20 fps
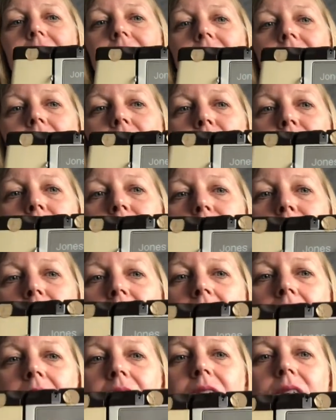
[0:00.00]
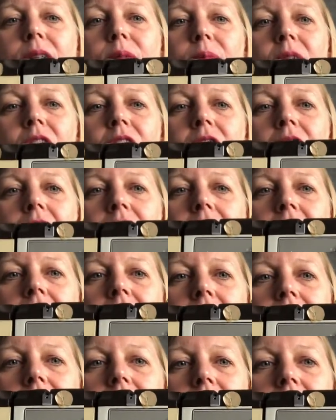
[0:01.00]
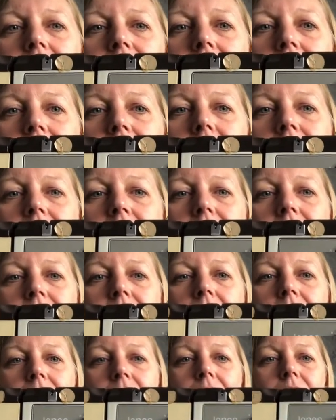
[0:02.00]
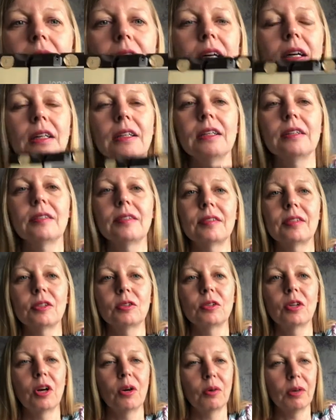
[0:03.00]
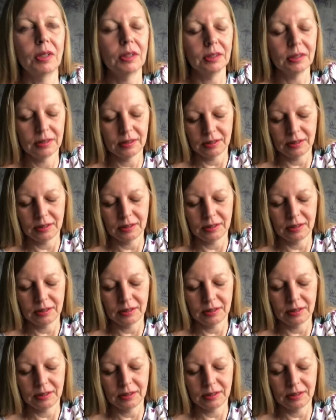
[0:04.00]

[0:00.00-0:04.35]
The old mechanical machine, and it's still going.